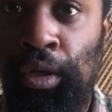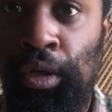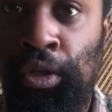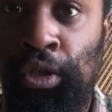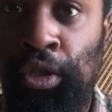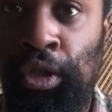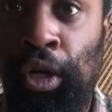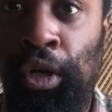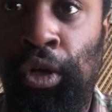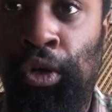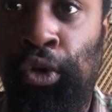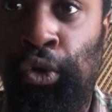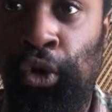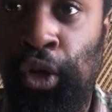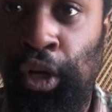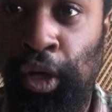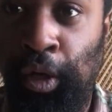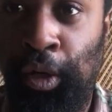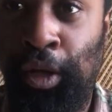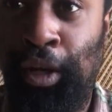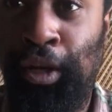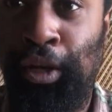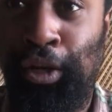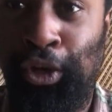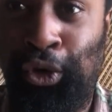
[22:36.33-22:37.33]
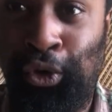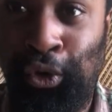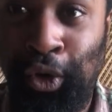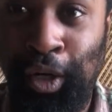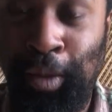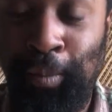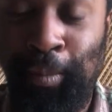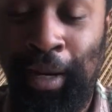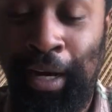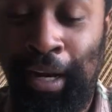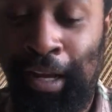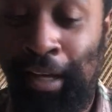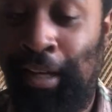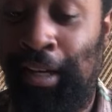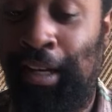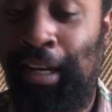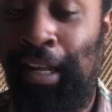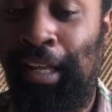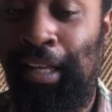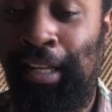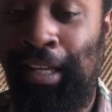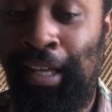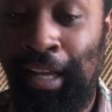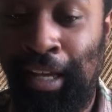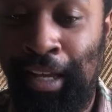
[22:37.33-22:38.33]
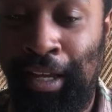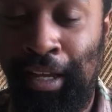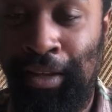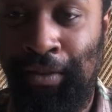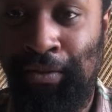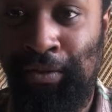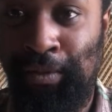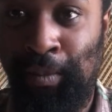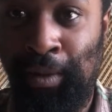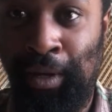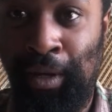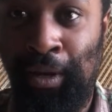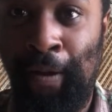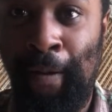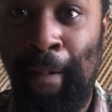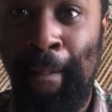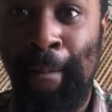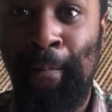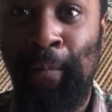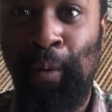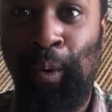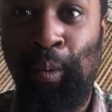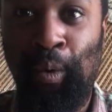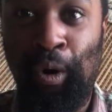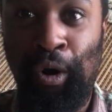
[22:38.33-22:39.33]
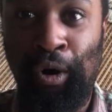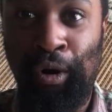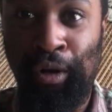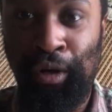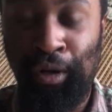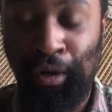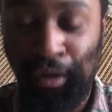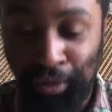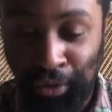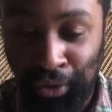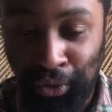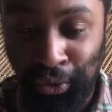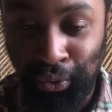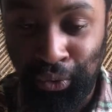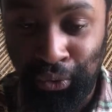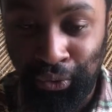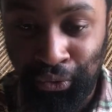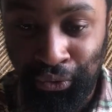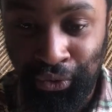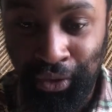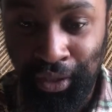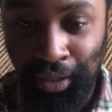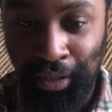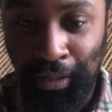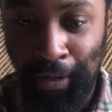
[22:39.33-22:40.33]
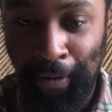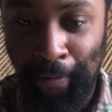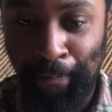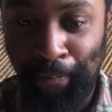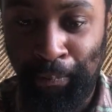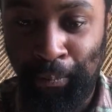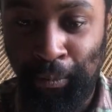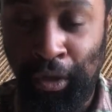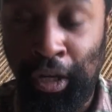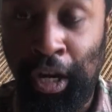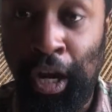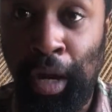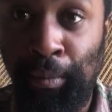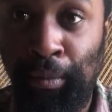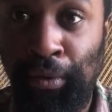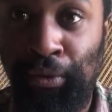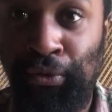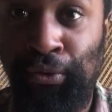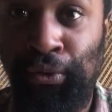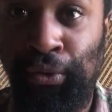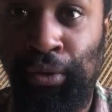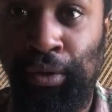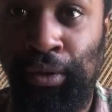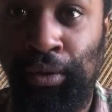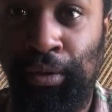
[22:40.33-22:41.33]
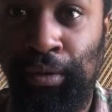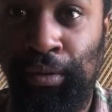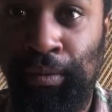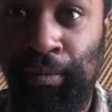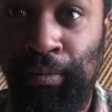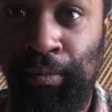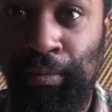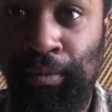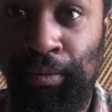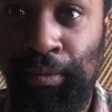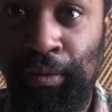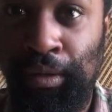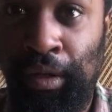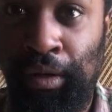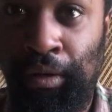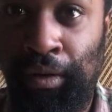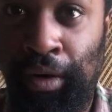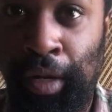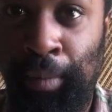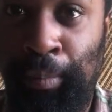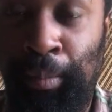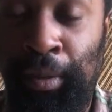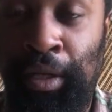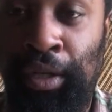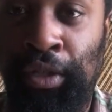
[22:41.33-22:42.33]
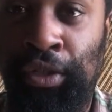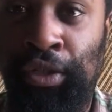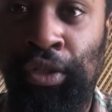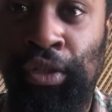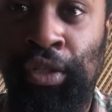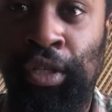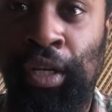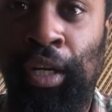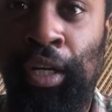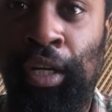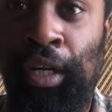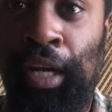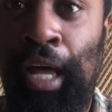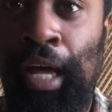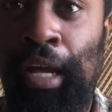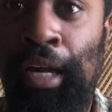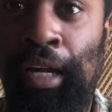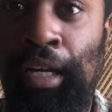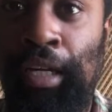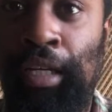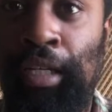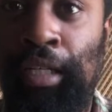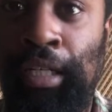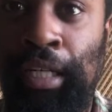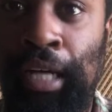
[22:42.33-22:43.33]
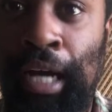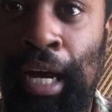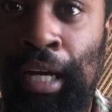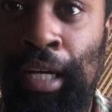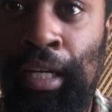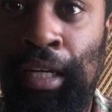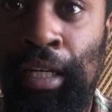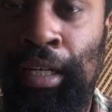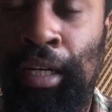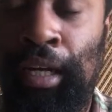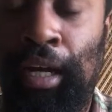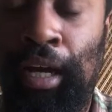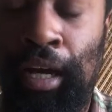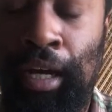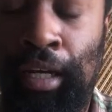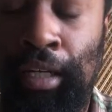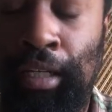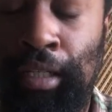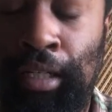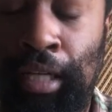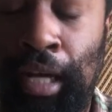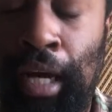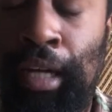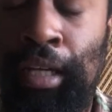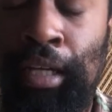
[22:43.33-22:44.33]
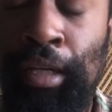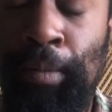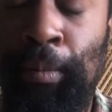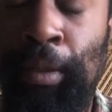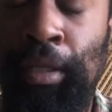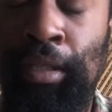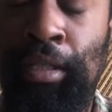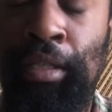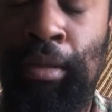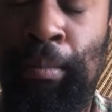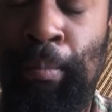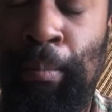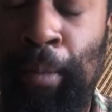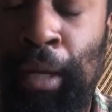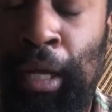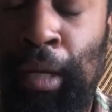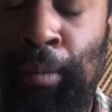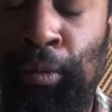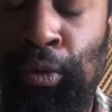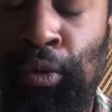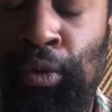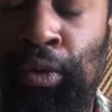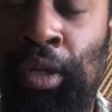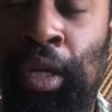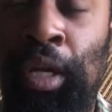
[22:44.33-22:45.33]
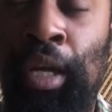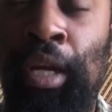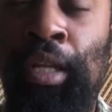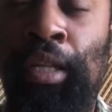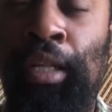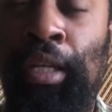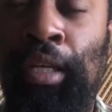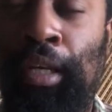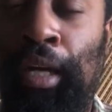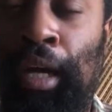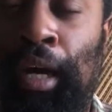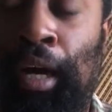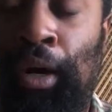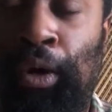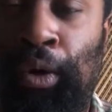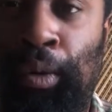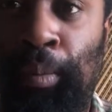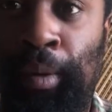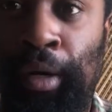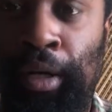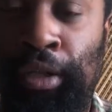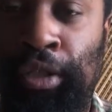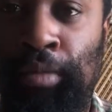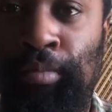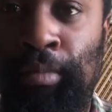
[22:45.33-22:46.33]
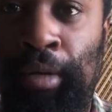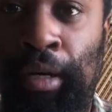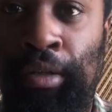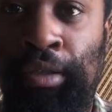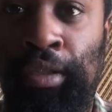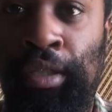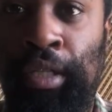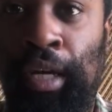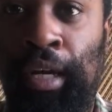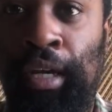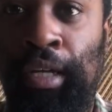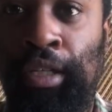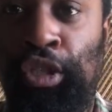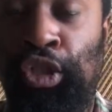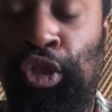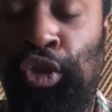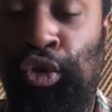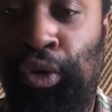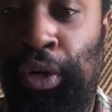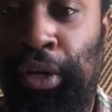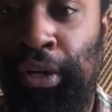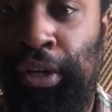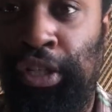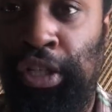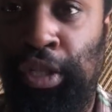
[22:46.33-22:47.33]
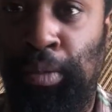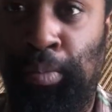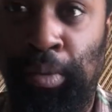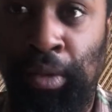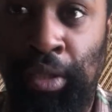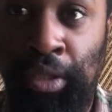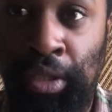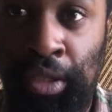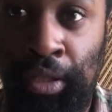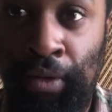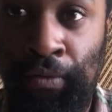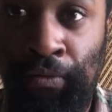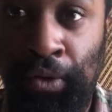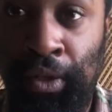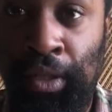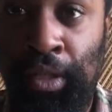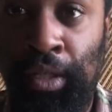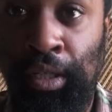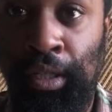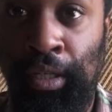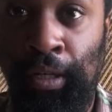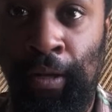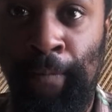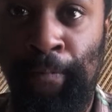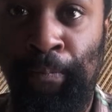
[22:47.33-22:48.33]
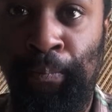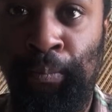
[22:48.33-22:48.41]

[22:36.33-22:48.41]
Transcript: start creeping out of their caves, man, walking on 2 feet, coming for you. All right, because there's a lot of undocumented mammals that Yahweh Bashmal Shah has created specifically